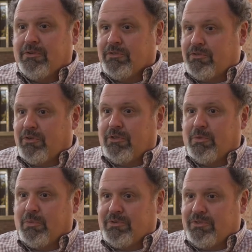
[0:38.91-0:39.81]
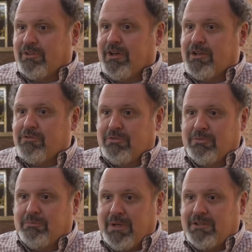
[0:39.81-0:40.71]
So there was a lot of
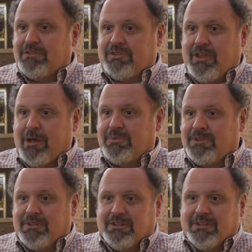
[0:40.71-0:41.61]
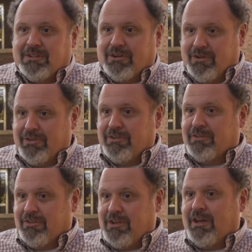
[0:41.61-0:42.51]
paint slopped on
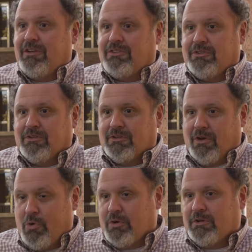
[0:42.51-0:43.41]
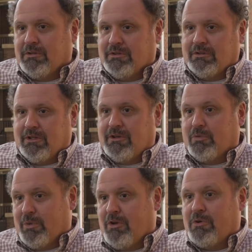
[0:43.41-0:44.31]
the nice oak, uh,
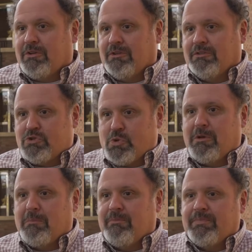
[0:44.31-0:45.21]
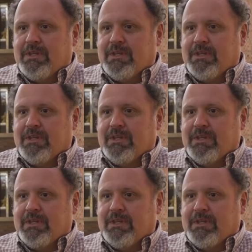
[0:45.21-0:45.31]
red oak trim.